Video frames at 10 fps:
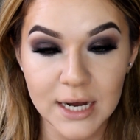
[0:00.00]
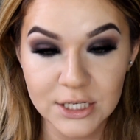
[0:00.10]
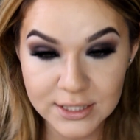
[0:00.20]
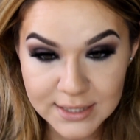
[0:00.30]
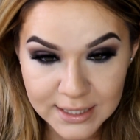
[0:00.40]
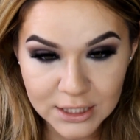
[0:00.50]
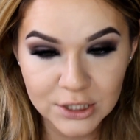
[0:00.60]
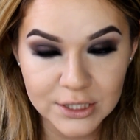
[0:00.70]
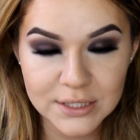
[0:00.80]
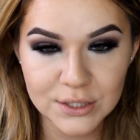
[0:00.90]
I just think it
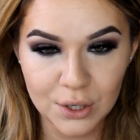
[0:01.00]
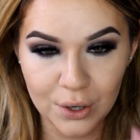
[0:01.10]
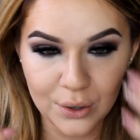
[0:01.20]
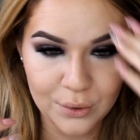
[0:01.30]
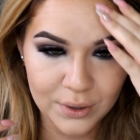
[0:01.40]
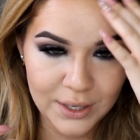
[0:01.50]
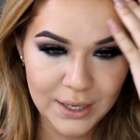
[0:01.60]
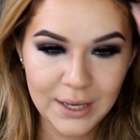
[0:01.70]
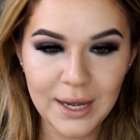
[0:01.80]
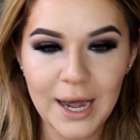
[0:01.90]
looks so,
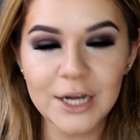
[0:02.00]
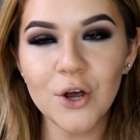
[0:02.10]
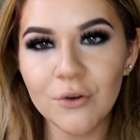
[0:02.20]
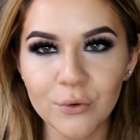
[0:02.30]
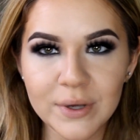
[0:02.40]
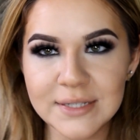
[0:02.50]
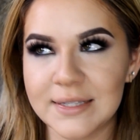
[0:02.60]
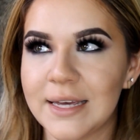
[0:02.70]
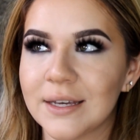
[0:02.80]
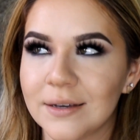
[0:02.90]
I know everyone
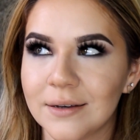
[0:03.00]
is like